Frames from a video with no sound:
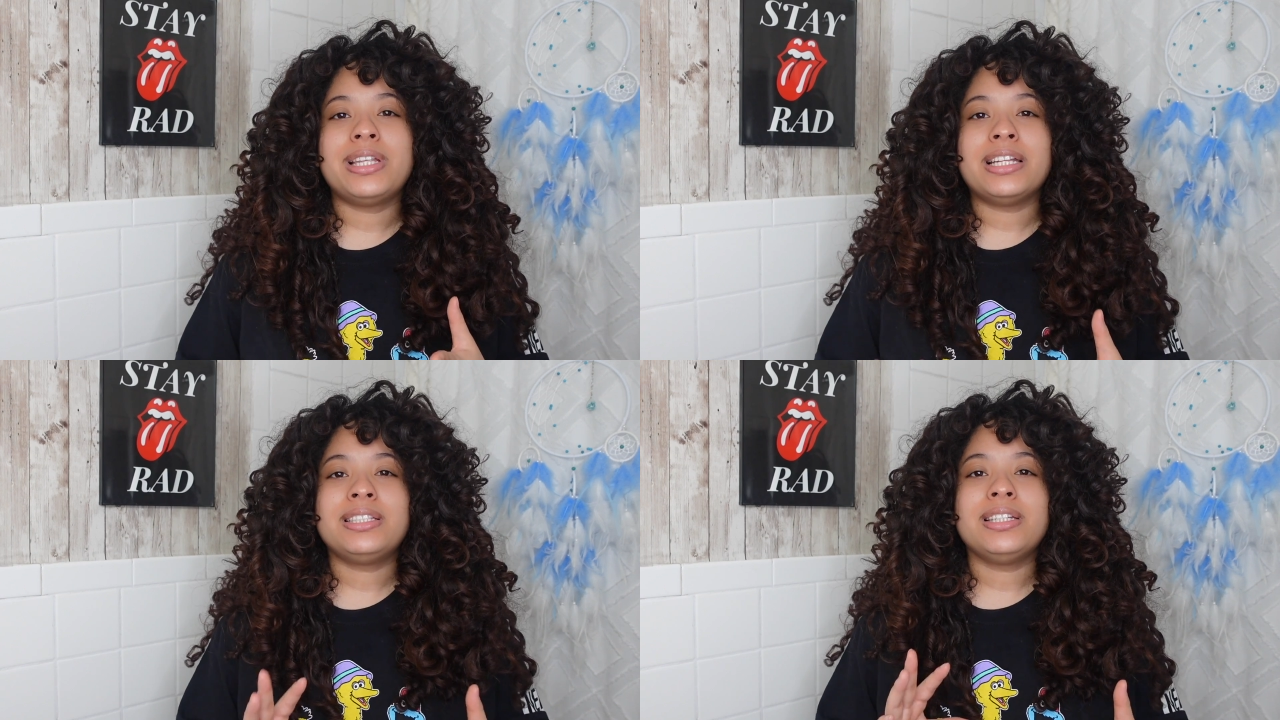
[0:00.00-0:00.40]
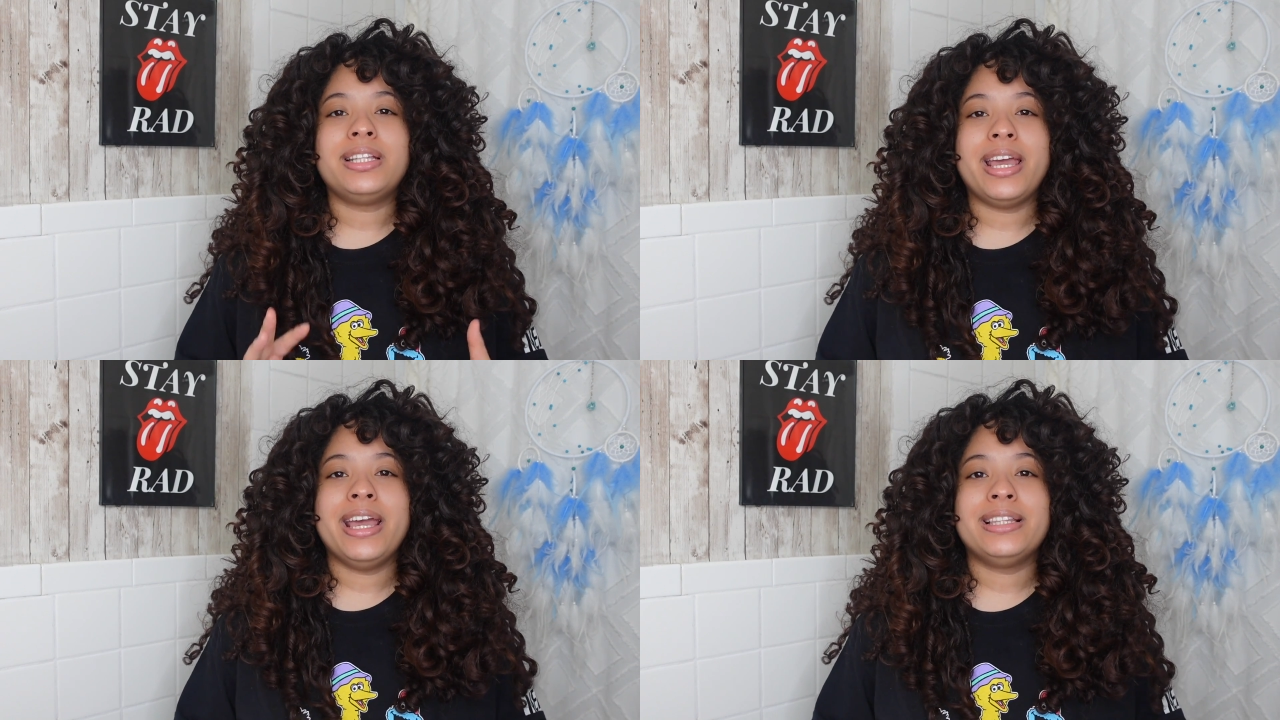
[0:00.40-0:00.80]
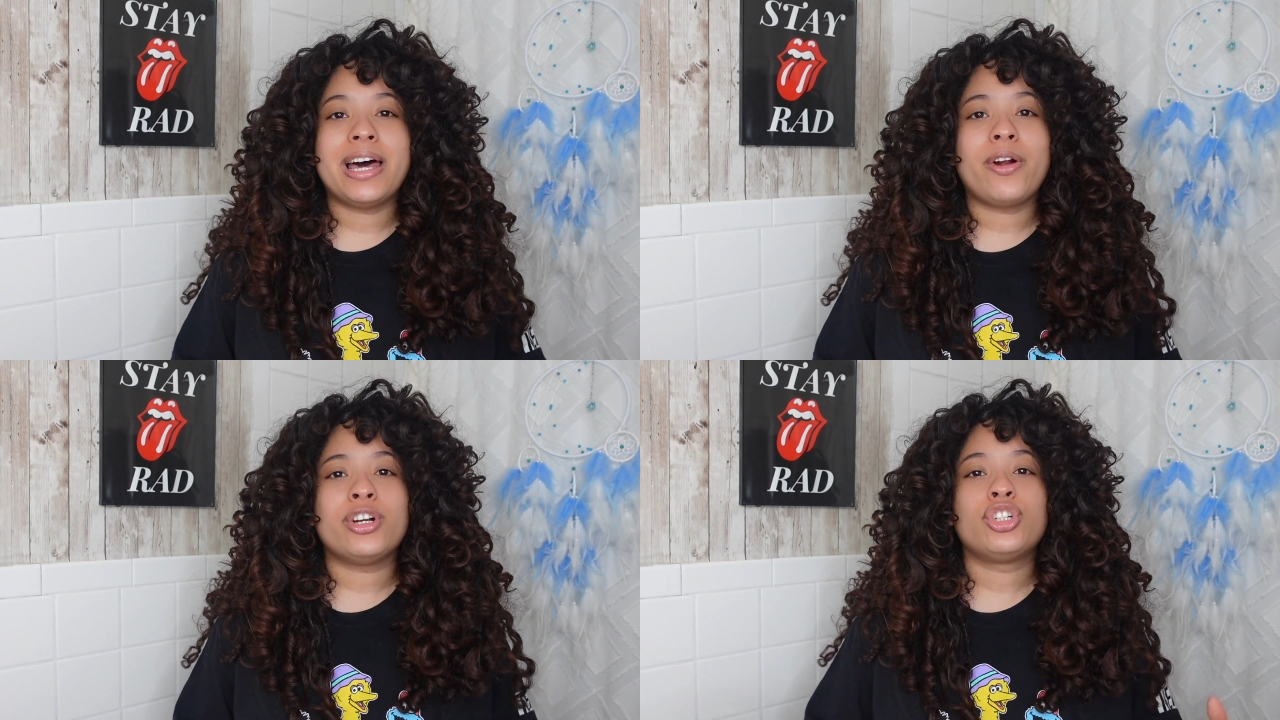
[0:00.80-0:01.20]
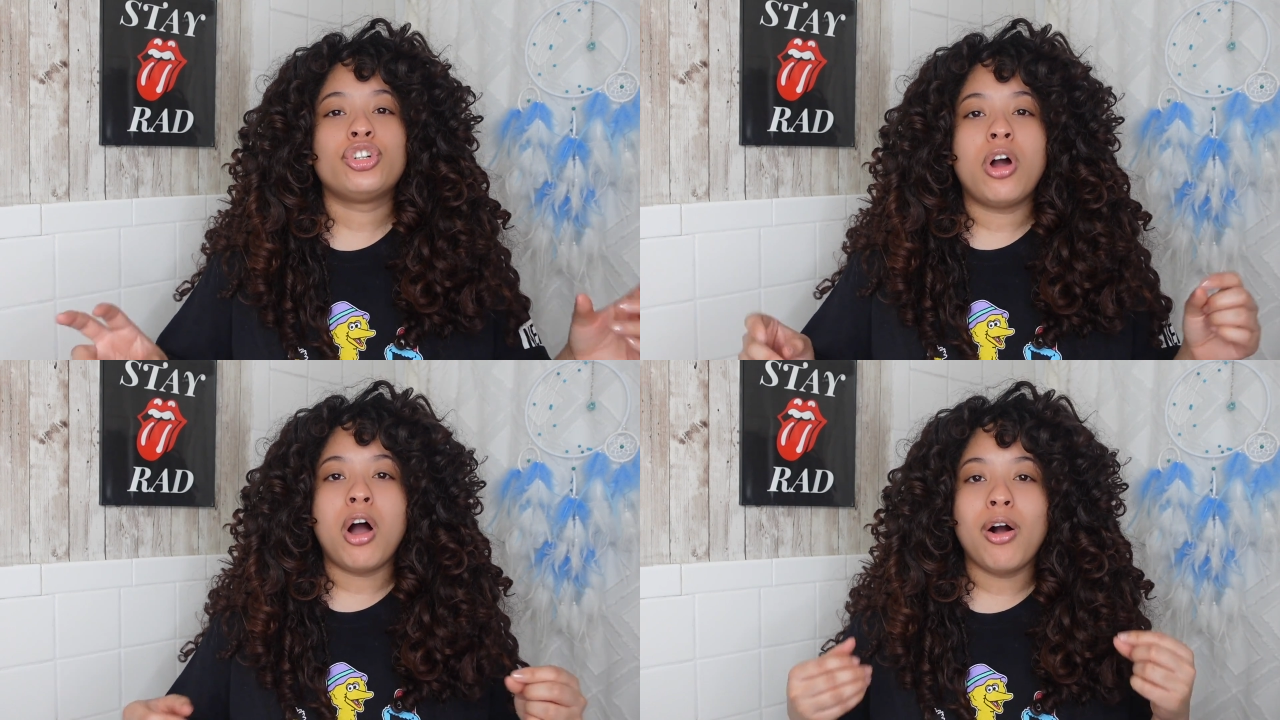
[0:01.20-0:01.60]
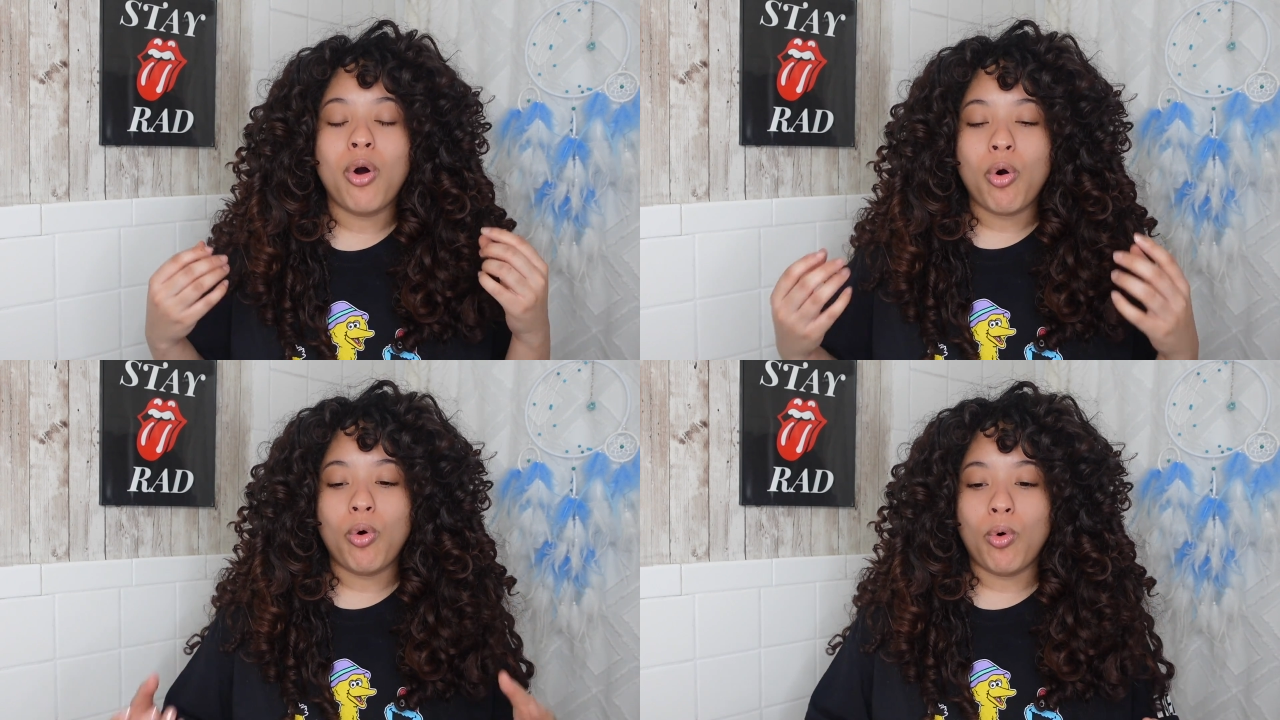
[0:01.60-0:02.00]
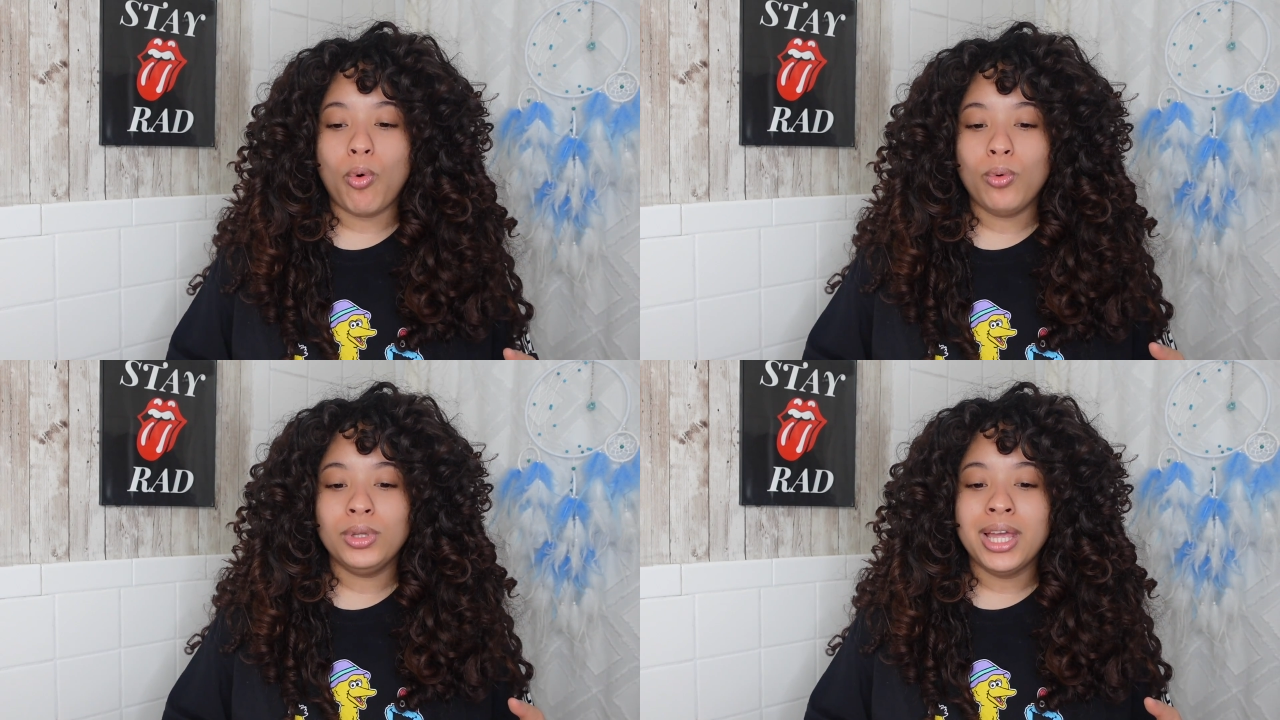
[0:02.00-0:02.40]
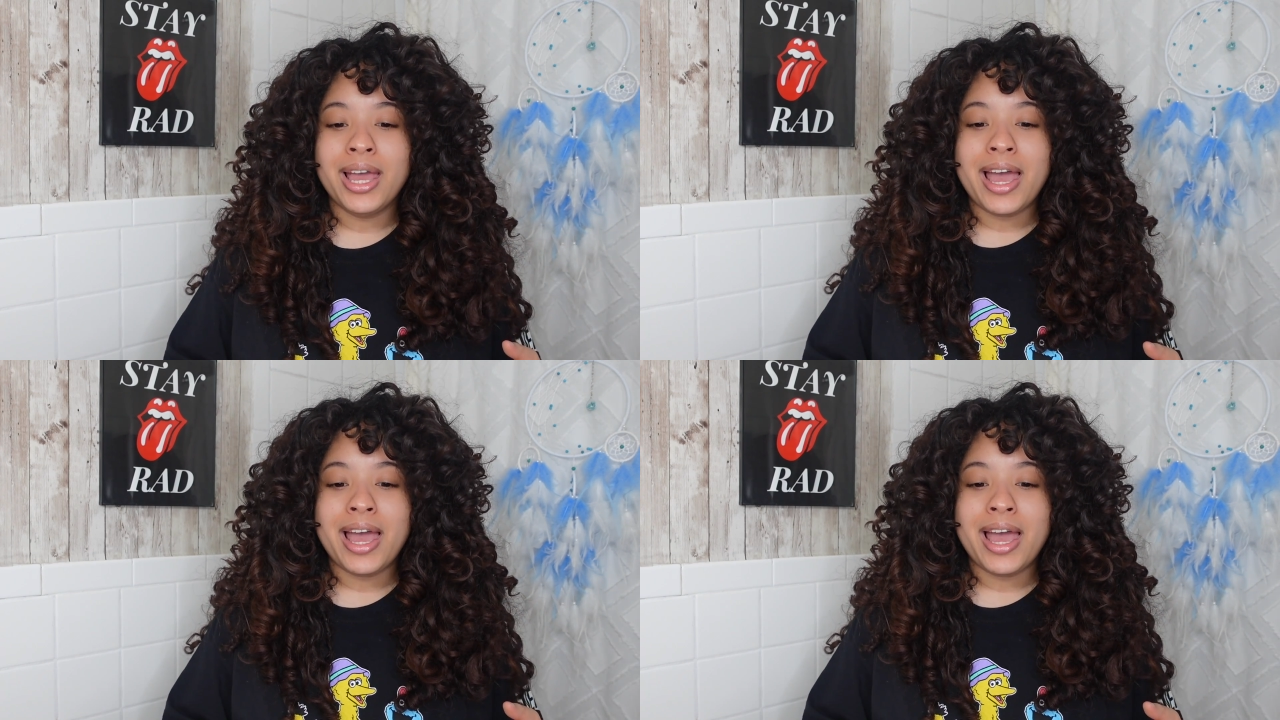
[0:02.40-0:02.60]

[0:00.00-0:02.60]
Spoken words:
that's the thing, that are strong hold,